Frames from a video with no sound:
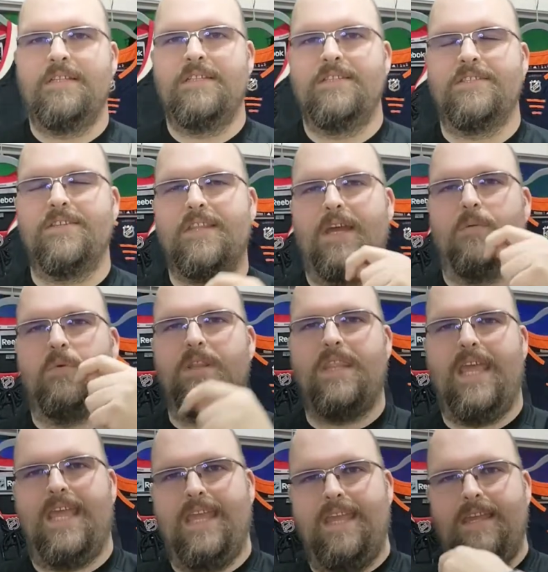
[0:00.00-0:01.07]
so that when
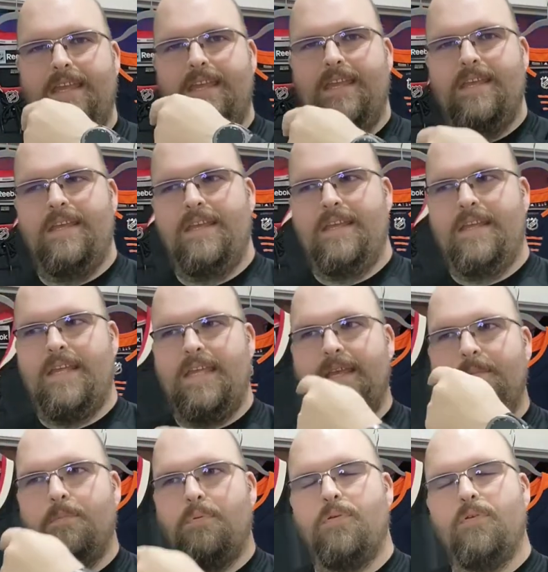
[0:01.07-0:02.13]
they
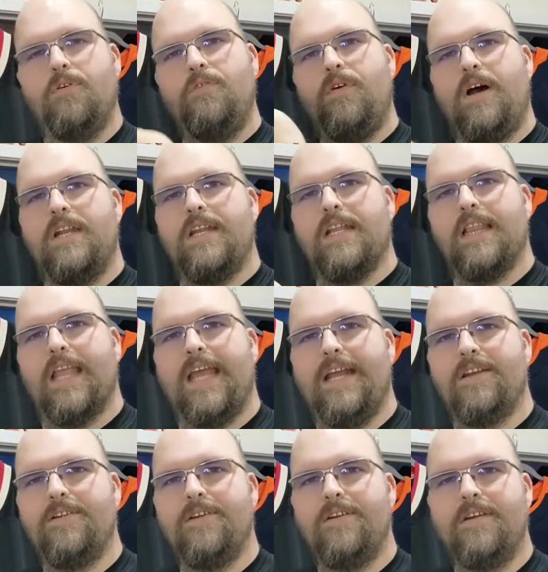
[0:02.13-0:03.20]
improve on it
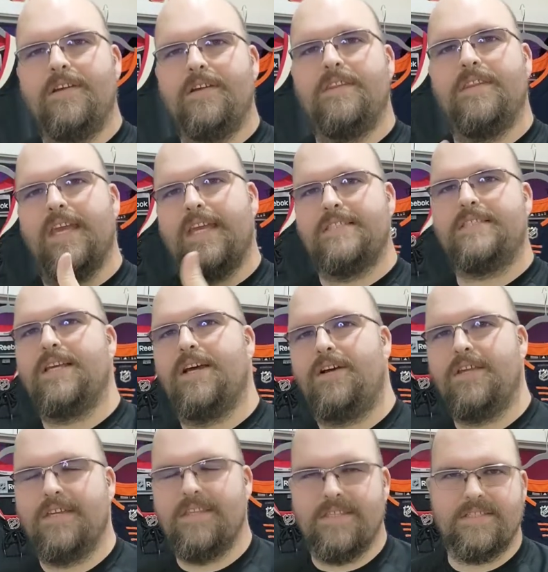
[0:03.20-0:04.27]
later, they sell
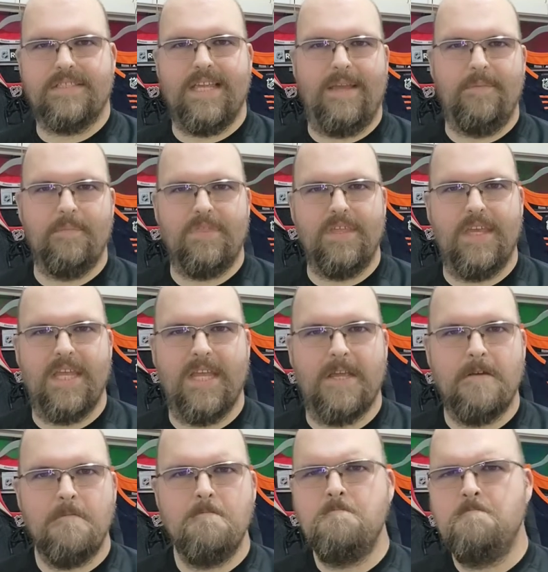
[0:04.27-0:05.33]
you the same thing.